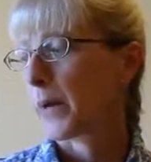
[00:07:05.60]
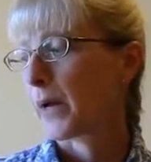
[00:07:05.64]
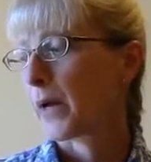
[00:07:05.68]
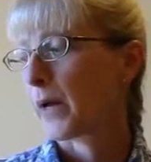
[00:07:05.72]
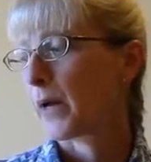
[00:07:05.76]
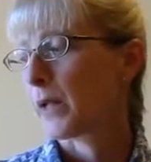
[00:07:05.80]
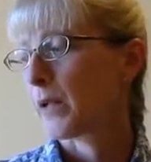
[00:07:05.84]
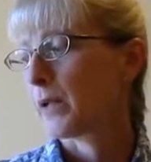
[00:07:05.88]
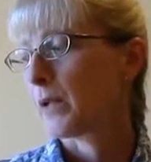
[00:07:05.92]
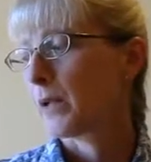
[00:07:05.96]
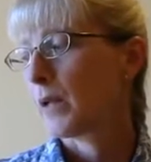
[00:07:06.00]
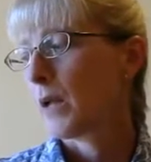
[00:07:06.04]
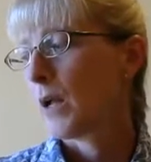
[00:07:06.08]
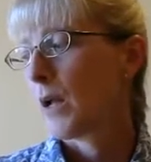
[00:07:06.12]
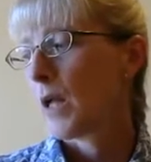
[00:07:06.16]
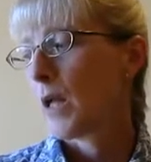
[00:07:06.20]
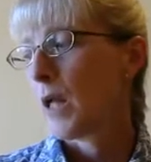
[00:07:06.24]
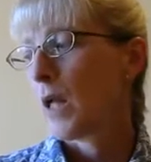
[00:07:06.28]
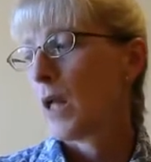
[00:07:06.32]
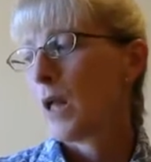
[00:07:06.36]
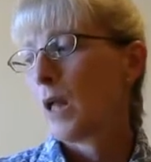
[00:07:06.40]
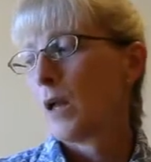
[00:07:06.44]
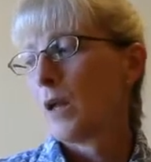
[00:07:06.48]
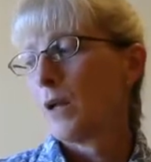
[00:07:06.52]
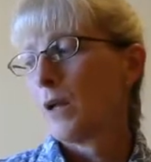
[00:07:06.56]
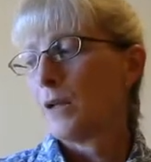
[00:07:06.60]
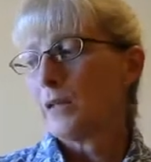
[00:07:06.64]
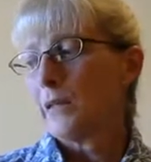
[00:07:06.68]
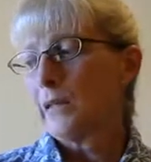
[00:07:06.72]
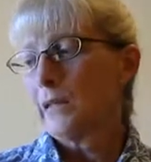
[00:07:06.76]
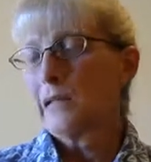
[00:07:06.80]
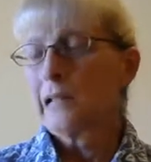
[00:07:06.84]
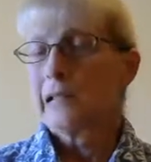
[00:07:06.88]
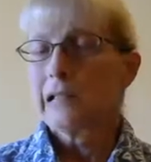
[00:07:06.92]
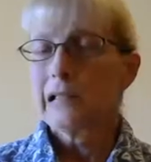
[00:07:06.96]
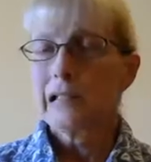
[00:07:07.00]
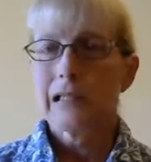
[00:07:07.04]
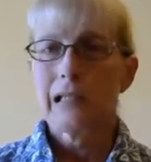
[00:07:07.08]
but
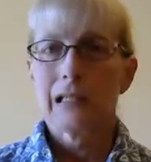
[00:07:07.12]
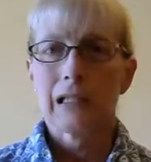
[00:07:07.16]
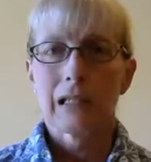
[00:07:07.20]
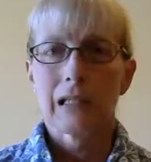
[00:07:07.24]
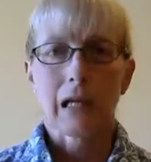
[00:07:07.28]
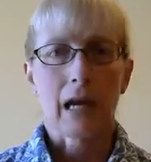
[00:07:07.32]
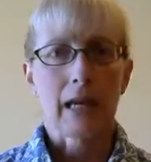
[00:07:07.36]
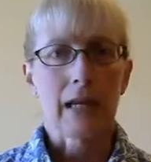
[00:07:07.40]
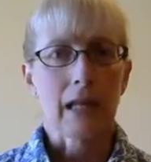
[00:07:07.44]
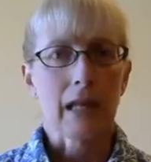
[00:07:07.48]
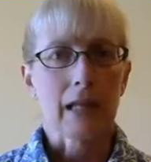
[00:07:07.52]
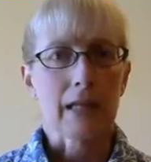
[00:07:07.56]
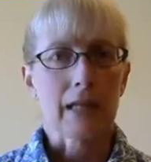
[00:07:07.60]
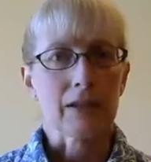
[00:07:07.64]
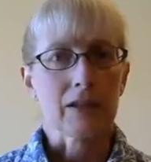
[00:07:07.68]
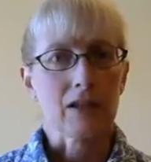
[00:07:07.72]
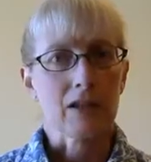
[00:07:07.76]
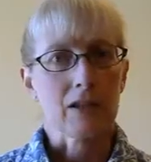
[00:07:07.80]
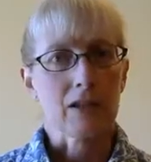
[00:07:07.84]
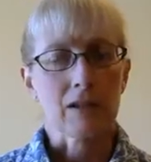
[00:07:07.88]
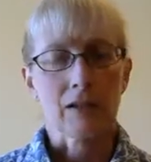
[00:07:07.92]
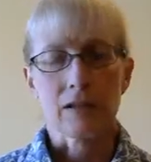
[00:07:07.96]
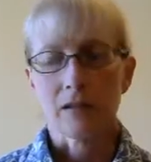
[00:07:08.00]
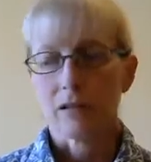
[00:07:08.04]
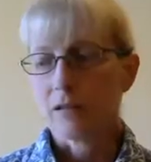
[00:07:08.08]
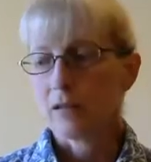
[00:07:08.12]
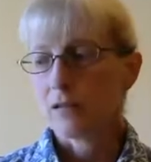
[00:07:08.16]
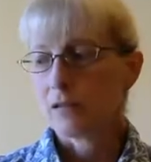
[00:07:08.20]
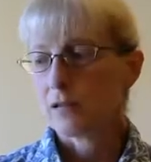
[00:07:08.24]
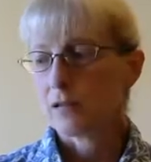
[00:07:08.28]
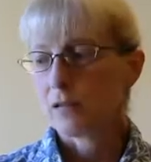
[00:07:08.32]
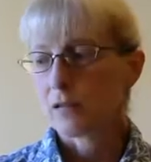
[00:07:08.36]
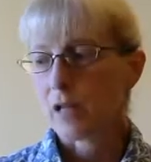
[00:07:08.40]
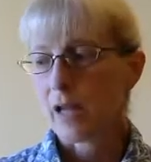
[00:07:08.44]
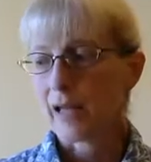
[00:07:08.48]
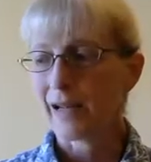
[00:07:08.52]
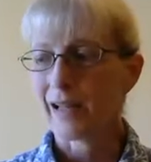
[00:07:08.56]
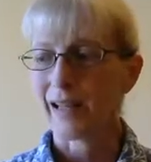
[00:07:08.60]
kind of like to
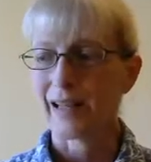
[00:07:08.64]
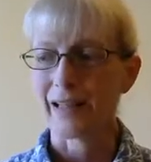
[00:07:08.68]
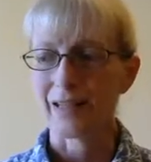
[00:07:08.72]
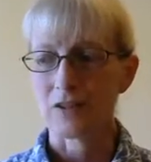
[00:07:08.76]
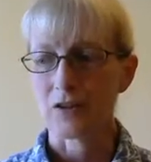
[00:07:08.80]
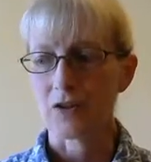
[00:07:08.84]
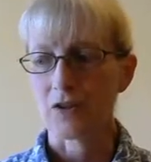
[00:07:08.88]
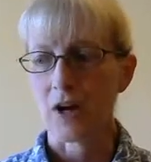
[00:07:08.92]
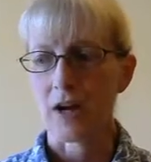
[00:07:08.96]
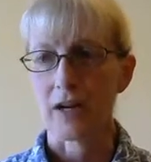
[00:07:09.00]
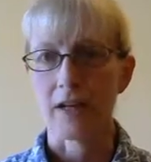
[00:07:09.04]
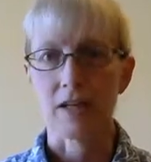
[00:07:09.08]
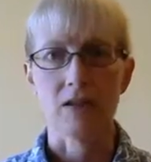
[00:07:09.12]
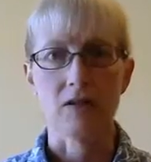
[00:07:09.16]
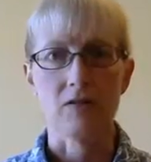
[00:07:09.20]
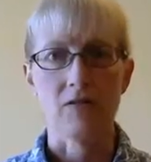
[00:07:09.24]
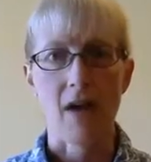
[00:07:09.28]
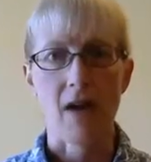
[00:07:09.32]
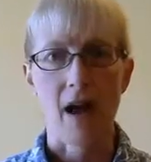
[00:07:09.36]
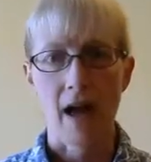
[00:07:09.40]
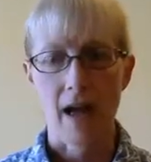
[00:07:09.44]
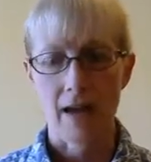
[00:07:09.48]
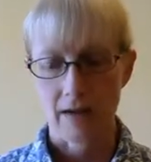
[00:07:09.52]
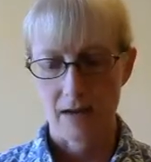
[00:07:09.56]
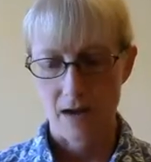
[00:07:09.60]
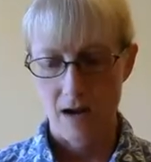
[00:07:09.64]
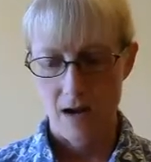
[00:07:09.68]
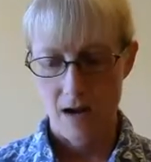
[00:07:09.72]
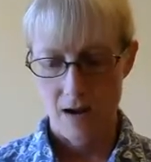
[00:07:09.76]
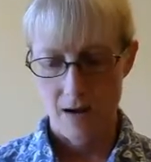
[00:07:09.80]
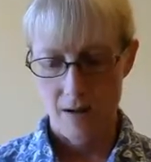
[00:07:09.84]
try to do that,